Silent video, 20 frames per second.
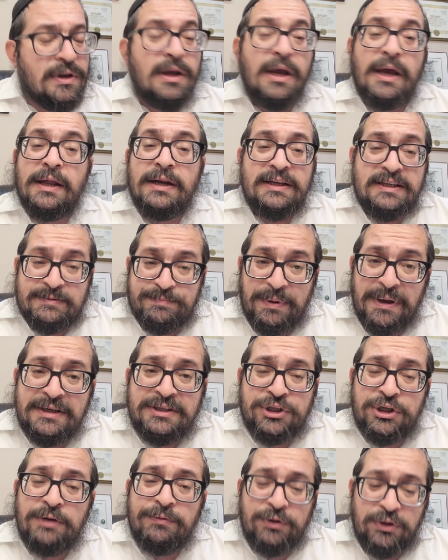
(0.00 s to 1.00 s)
and
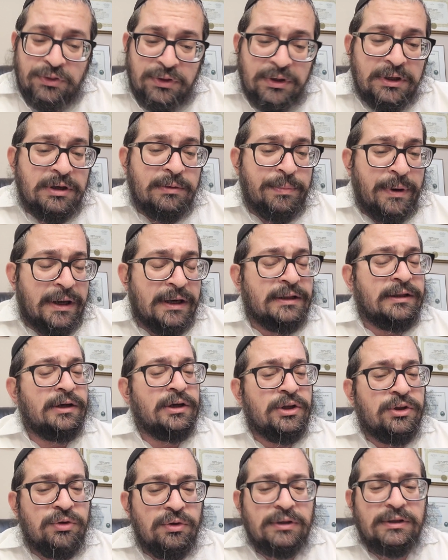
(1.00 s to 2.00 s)
especially if you think about it, that
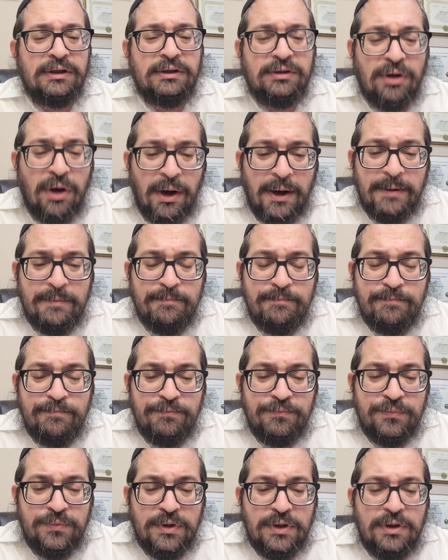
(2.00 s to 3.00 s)
he took the time
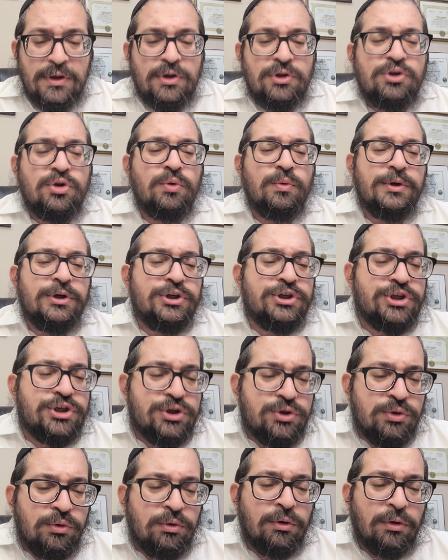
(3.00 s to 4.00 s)
to
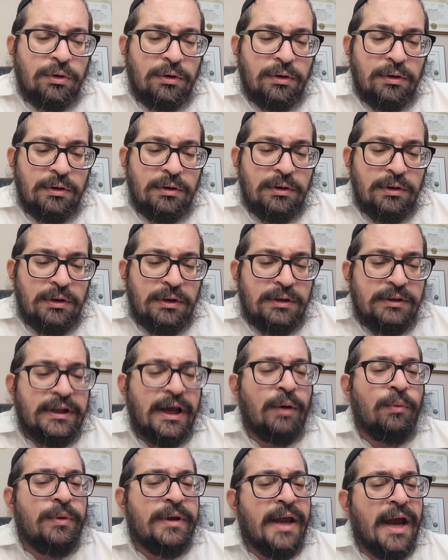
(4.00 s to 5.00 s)
ensure
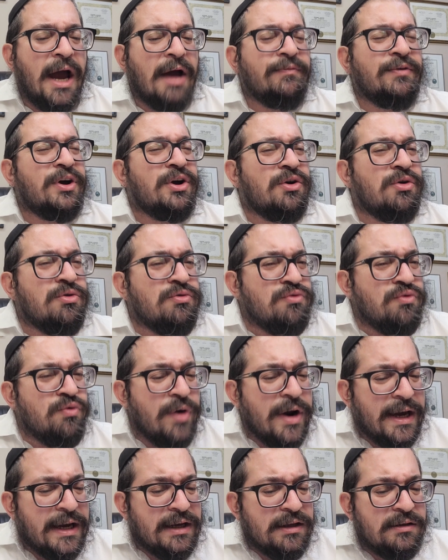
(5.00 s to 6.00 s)
that we have a
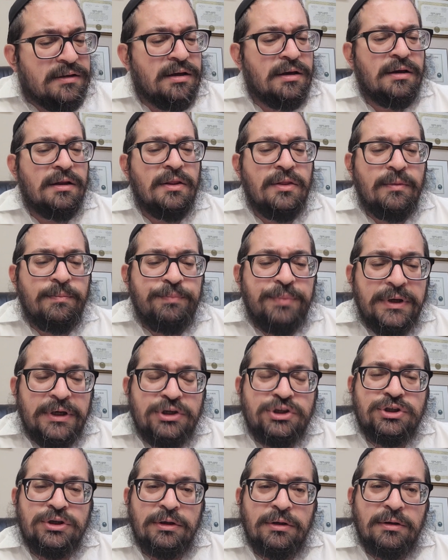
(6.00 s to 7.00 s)
correct
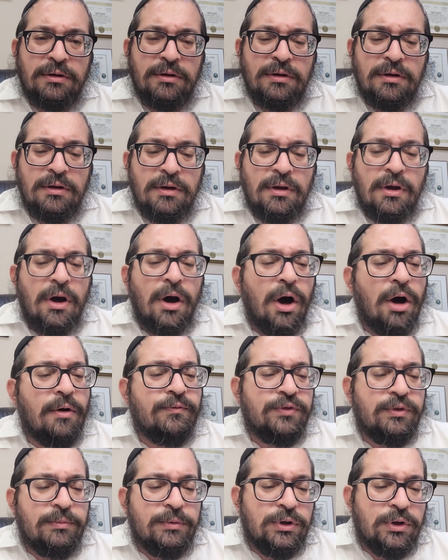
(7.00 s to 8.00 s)
depiction
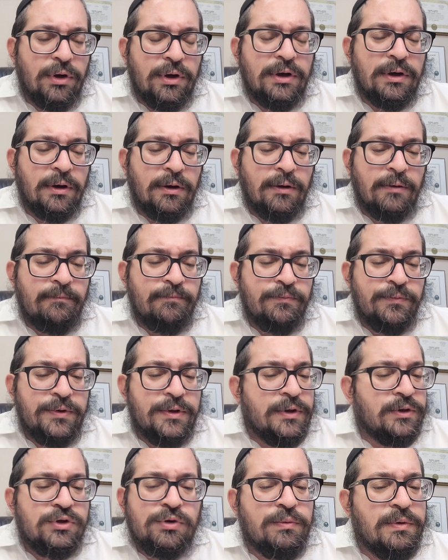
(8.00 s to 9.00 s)
of the menorah,
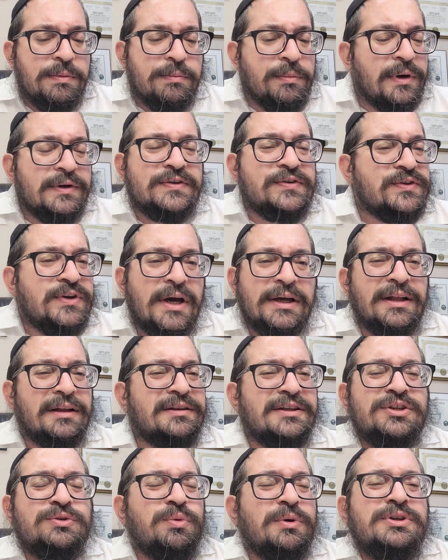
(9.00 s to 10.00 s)
so we must say that
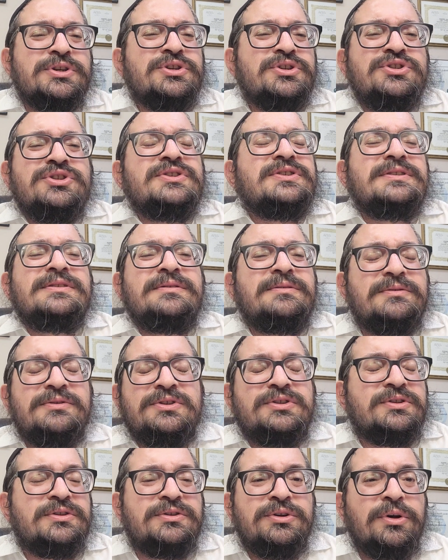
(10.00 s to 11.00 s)
this wasn't
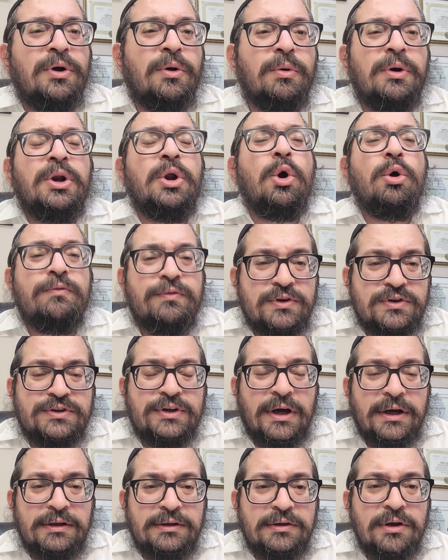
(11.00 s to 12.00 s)
just, an
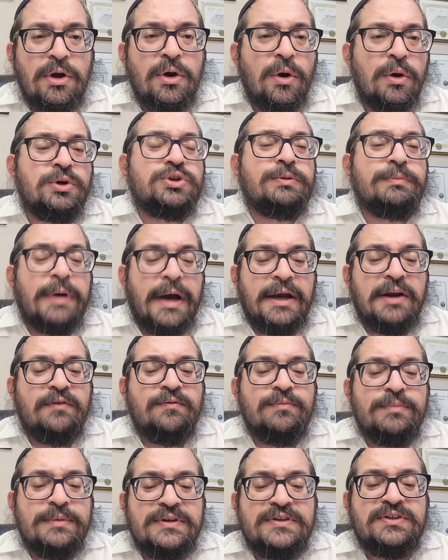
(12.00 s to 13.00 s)
oversight or some kind
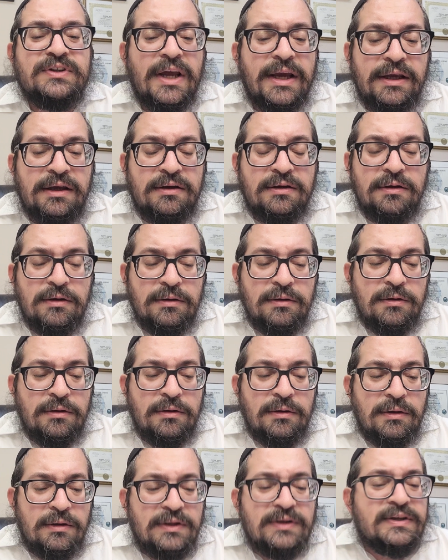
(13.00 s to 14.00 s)
of mistake.
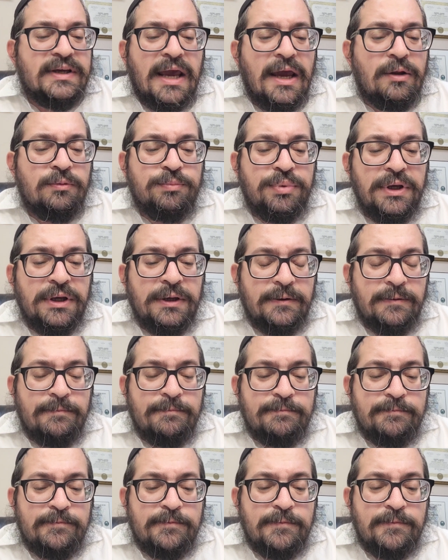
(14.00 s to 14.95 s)
This can't be.